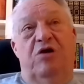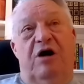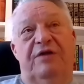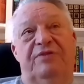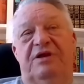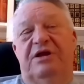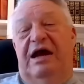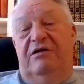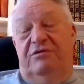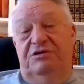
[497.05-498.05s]
taught the
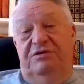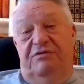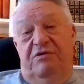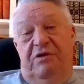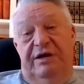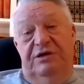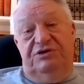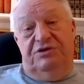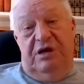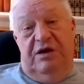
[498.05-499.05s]
doctrines of
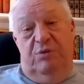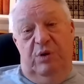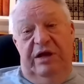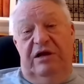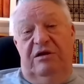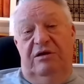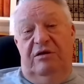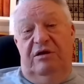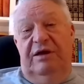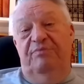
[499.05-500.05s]
grace really
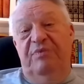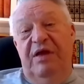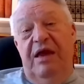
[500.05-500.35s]
clearly,